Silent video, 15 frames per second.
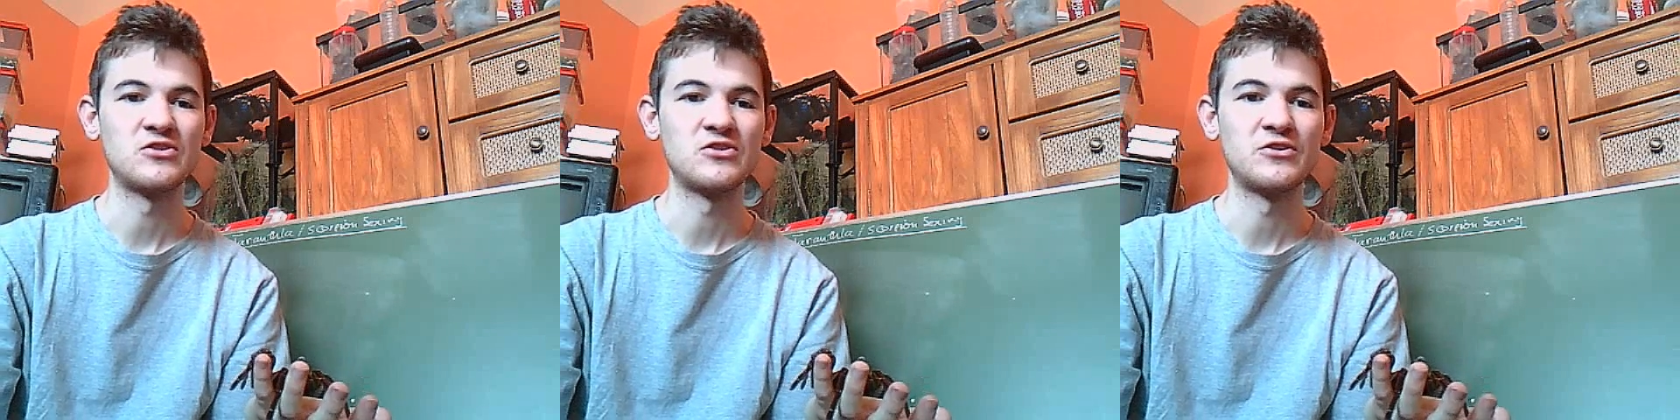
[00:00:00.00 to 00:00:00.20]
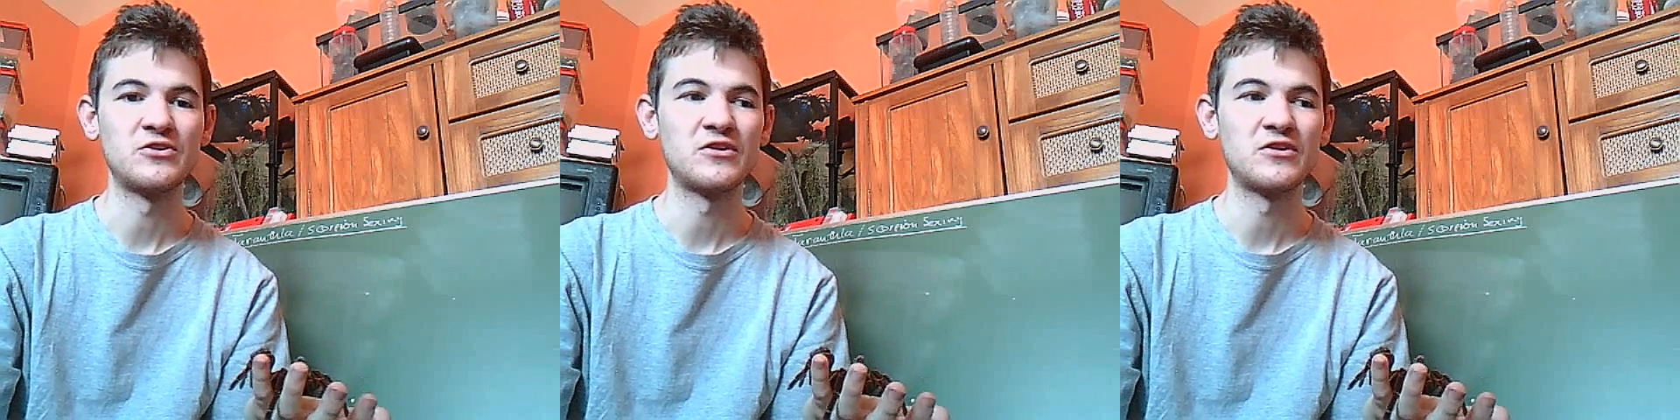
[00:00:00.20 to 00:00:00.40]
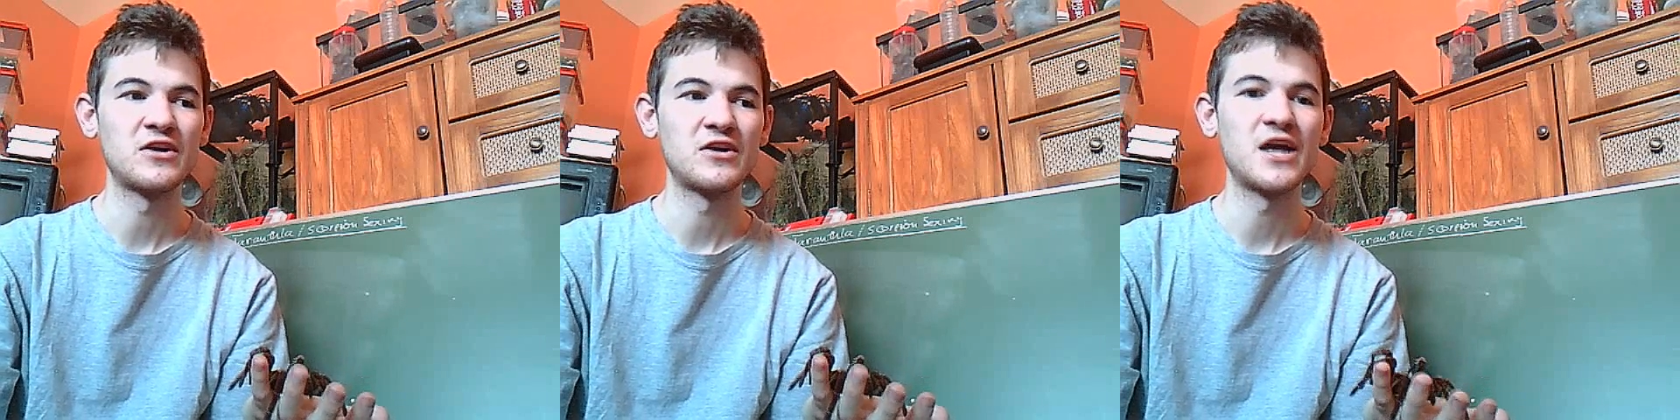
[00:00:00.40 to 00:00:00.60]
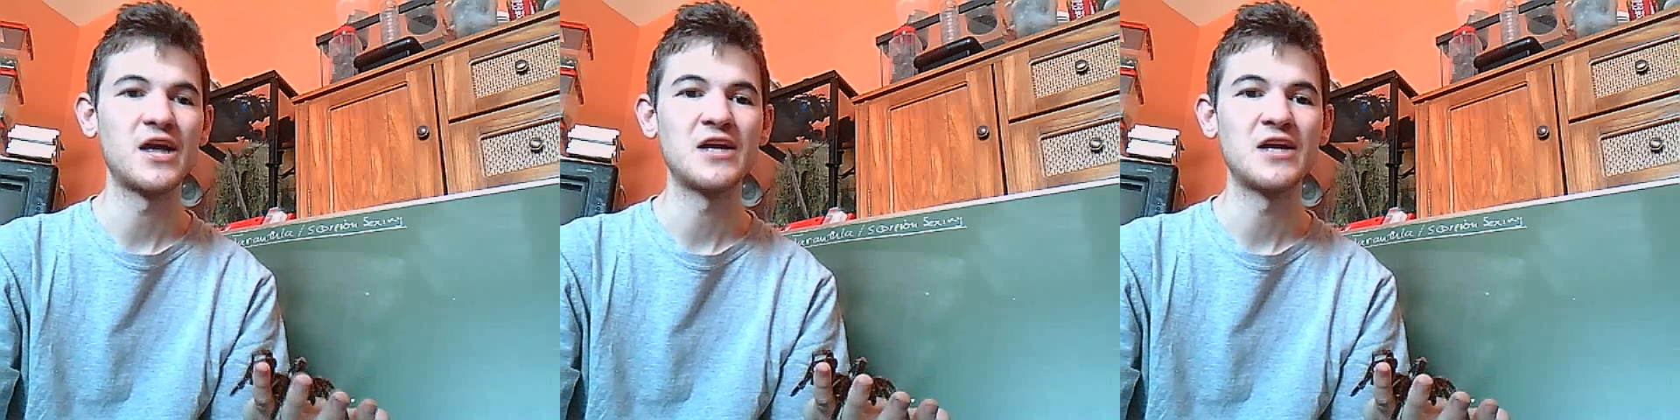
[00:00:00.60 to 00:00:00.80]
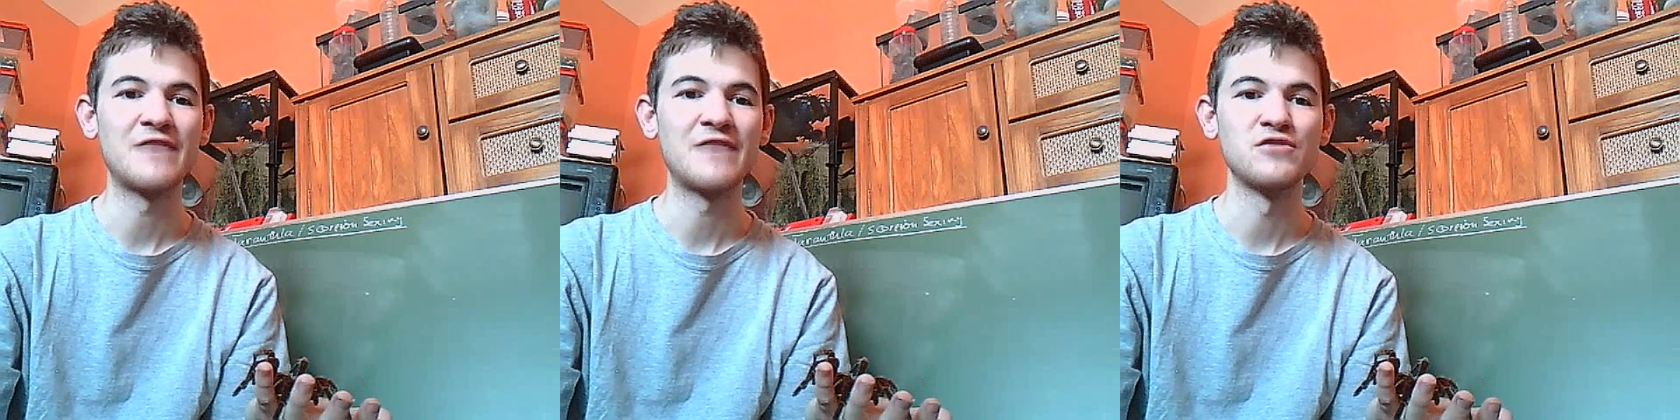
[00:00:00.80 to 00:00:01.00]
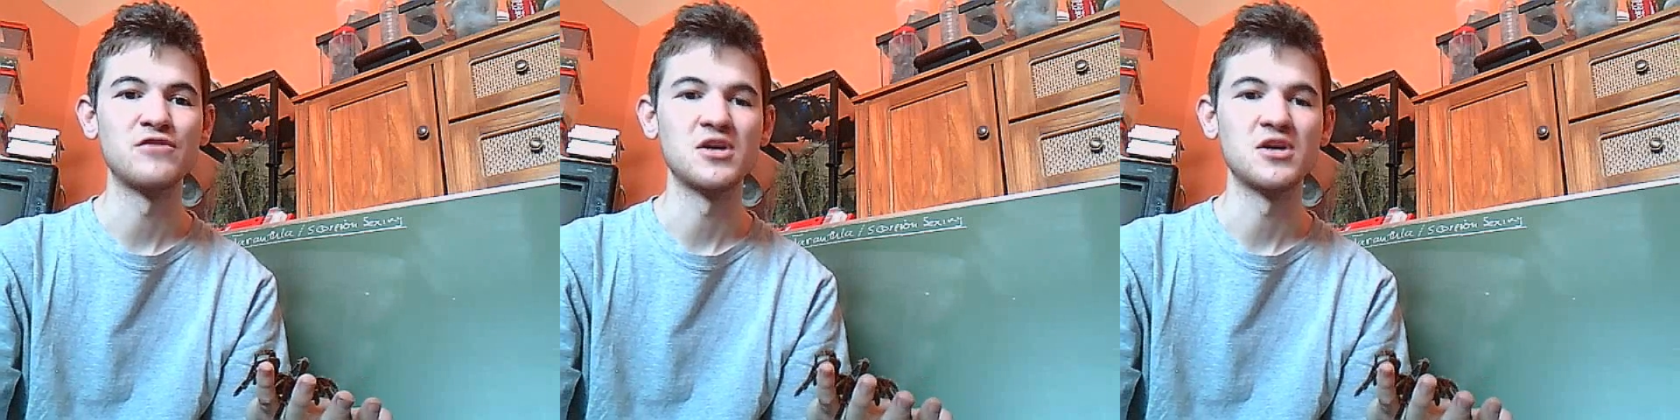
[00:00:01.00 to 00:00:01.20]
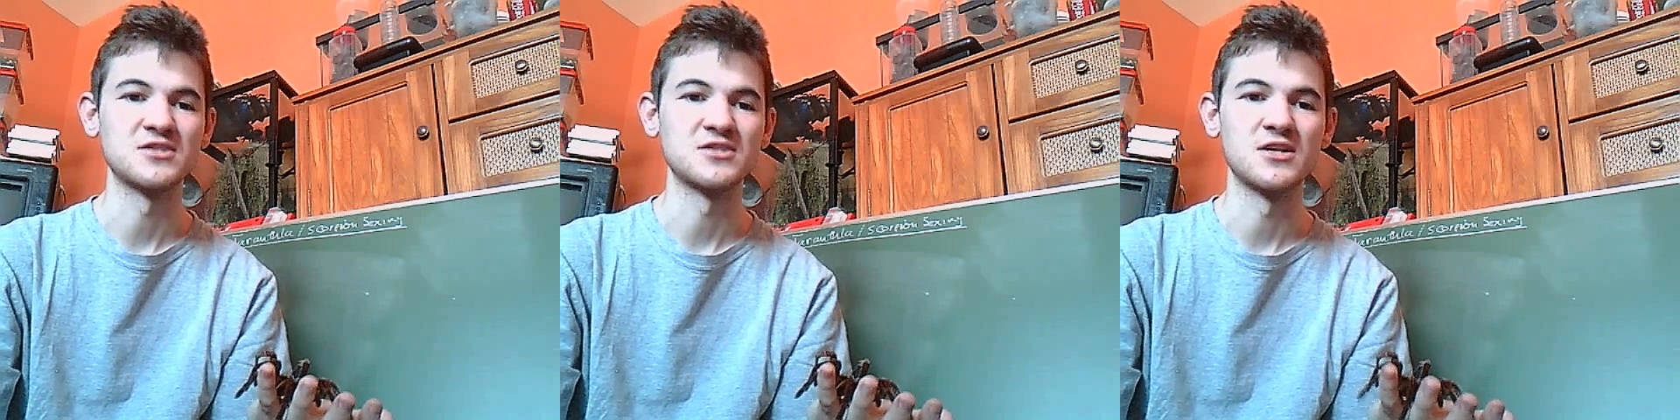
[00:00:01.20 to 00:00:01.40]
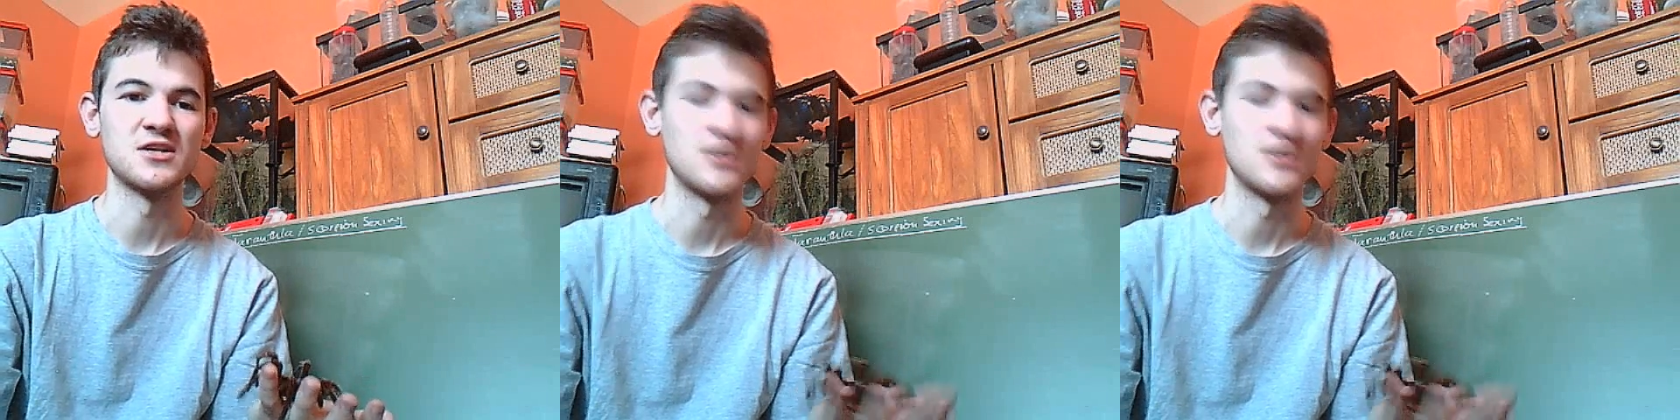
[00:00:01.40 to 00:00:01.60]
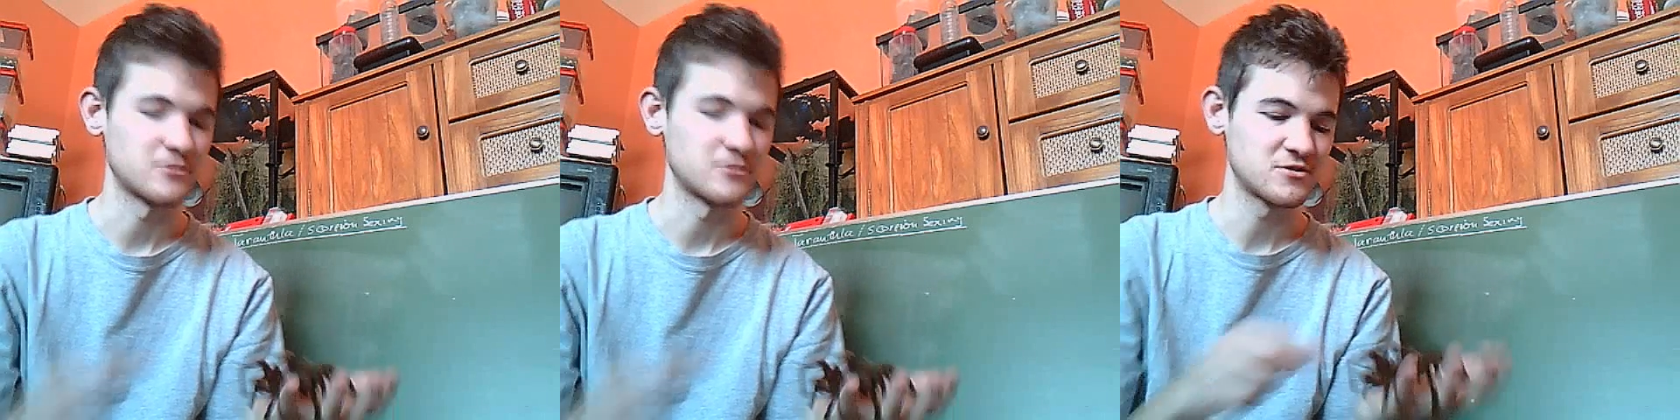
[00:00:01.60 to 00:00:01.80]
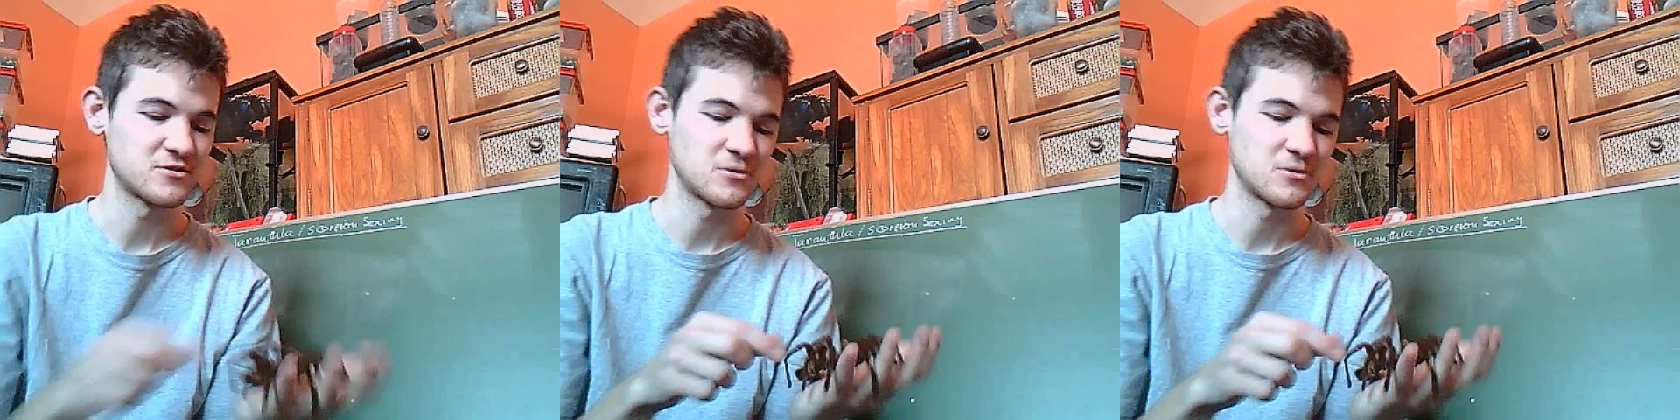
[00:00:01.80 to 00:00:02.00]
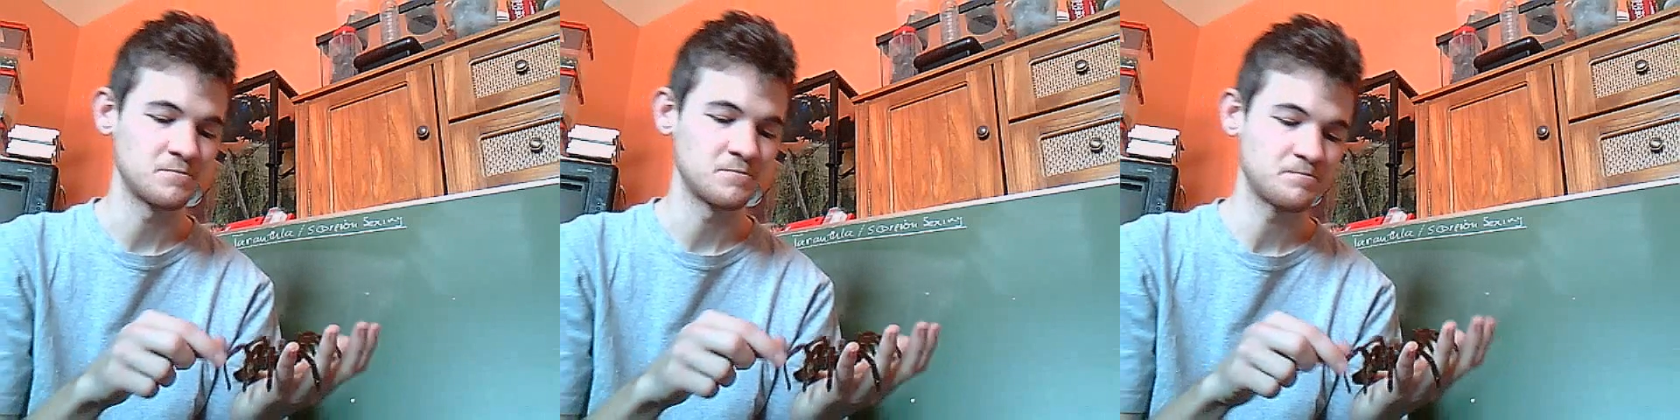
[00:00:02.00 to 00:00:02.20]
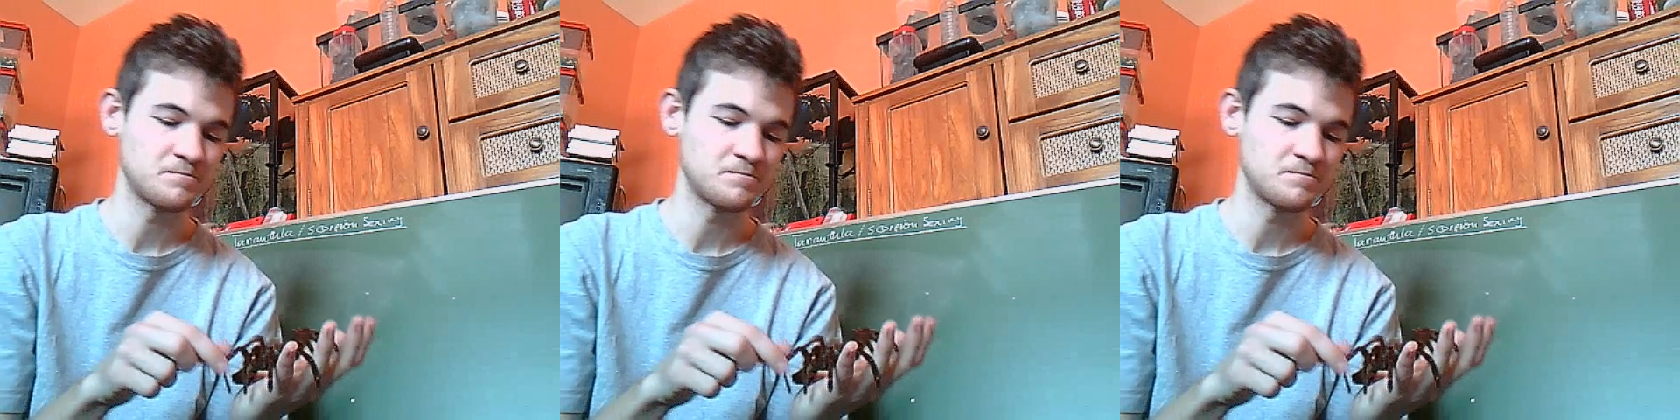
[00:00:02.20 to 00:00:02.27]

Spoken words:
They're kind of have a loss in color. So